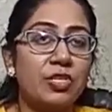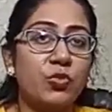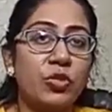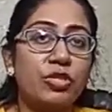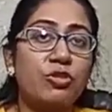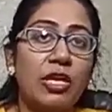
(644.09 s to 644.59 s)

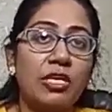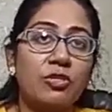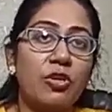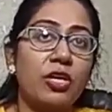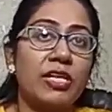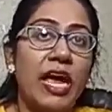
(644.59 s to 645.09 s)
which does
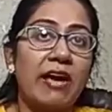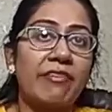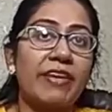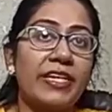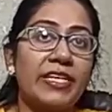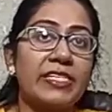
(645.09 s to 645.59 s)
not have
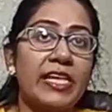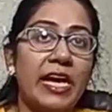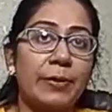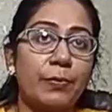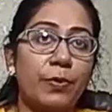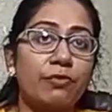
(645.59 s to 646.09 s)
any
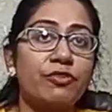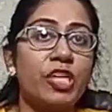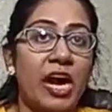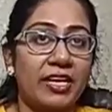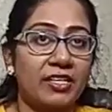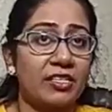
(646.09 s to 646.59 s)
type of
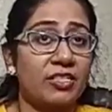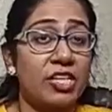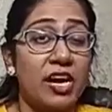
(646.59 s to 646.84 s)
jargons.